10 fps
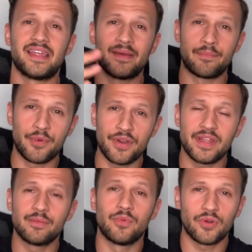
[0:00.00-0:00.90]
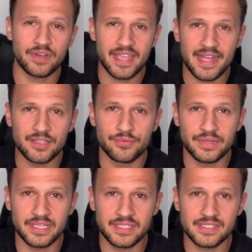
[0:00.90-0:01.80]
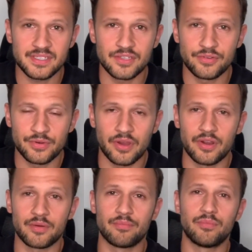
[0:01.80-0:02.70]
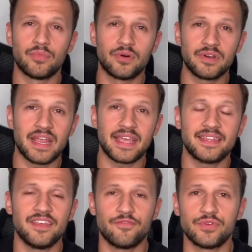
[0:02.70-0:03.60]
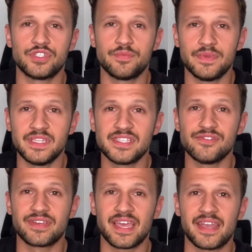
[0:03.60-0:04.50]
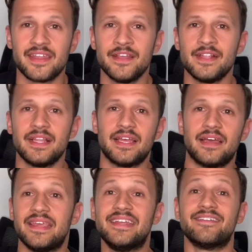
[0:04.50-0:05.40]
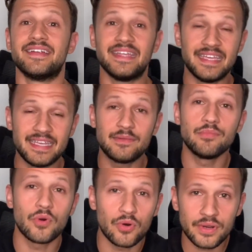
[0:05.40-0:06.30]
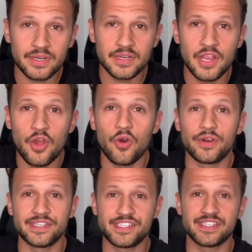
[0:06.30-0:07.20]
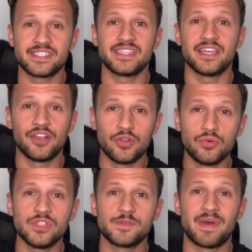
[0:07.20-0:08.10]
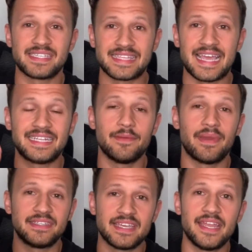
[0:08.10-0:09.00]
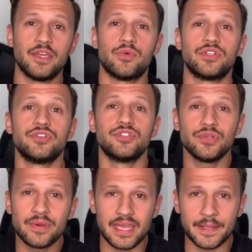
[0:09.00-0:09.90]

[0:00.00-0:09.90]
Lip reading: burning more calories, you are more active, which means you can either eat more or just lose by slightly maintaining what you're doing.